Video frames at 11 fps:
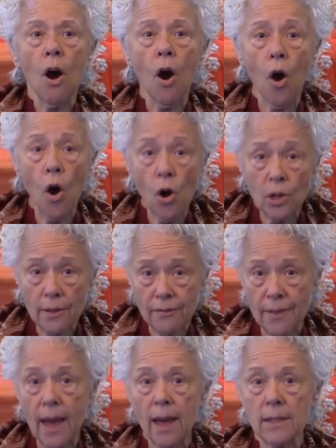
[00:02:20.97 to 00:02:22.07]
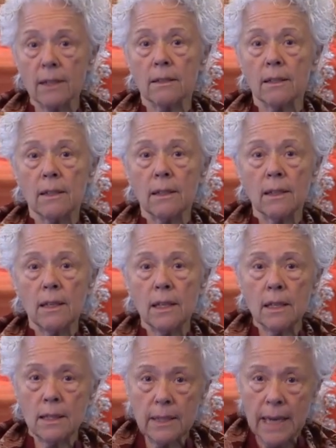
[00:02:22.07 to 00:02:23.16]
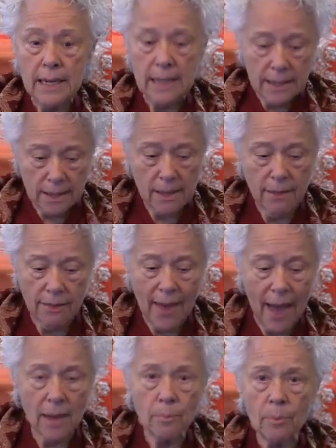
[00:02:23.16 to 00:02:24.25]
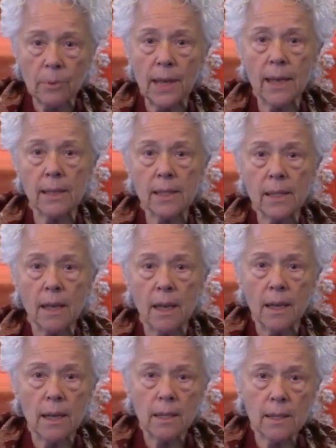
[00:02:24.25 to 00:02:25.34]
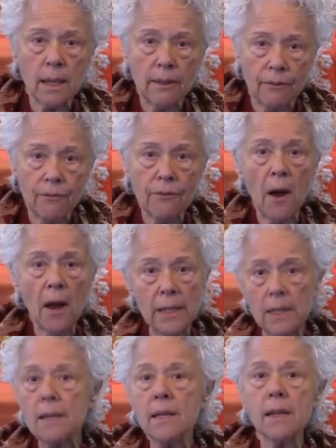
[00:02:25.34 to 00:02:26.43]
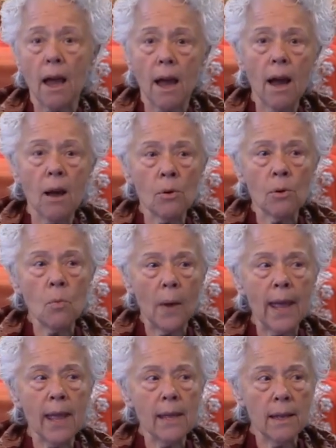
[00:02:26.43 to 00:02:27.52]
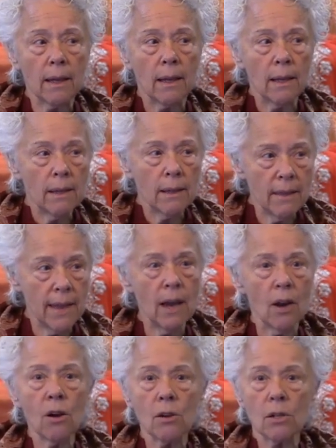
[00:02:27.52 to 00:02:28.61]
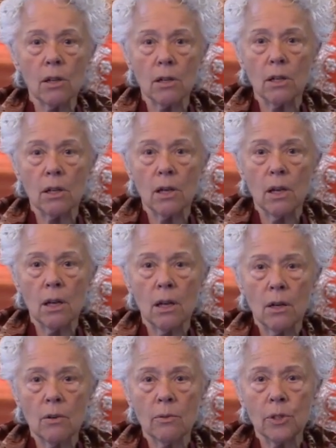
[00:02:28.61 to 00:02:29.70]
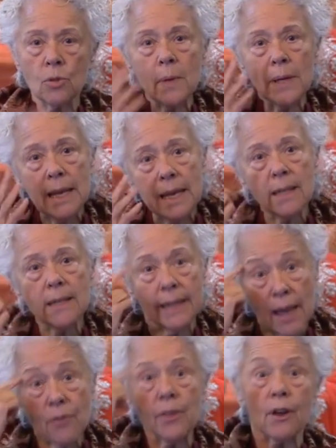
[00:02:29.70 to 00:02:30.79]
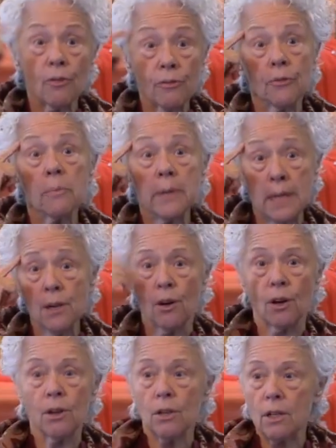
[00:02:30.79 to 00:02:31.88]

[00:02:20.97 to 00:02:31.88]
all of that, getting to that place, it's like finding our way there, which we can't get there from here,